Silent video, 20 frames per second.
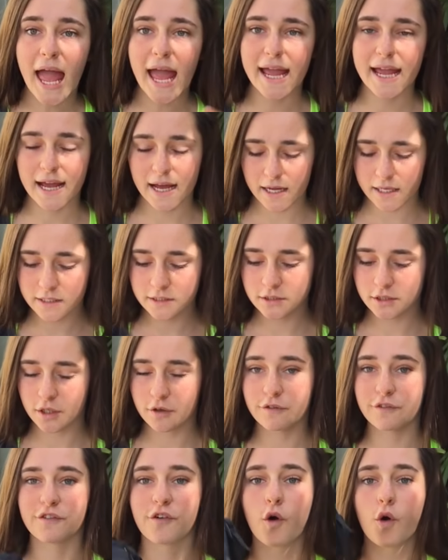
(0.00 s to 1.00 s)
And
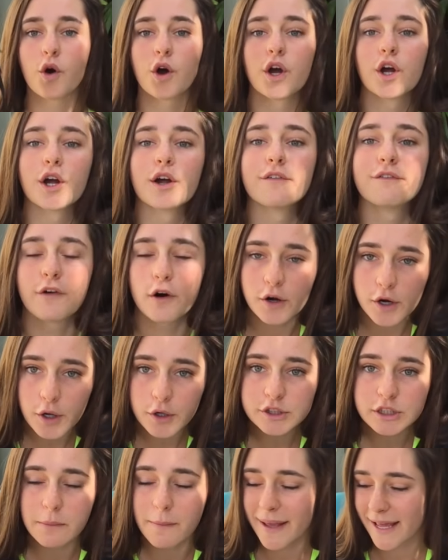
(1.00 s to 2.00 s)
for
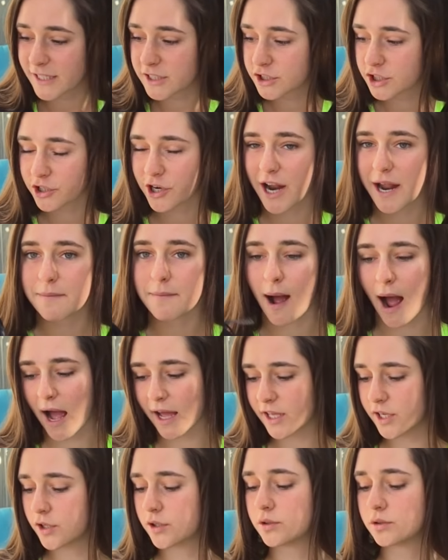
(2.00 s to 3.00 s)
photos on my Instagram,
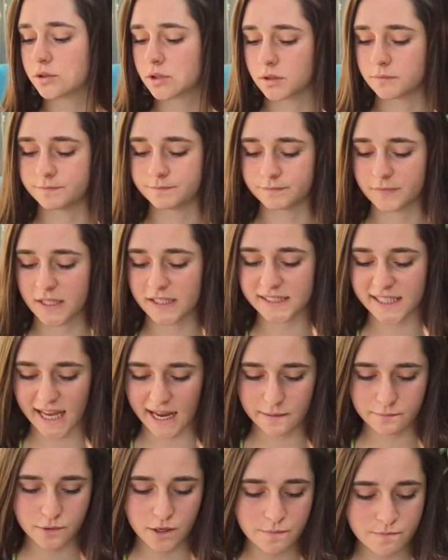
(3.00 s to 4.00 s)
I use this
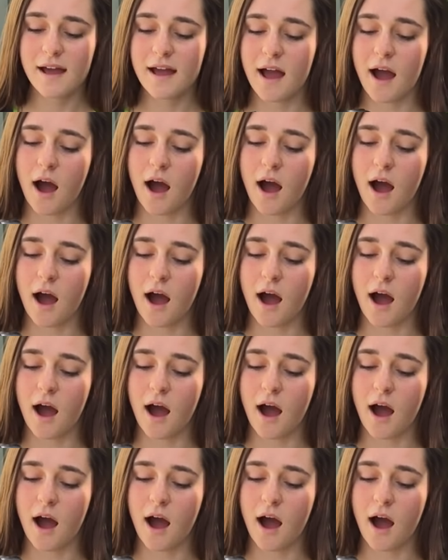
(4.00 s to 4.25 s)
camera.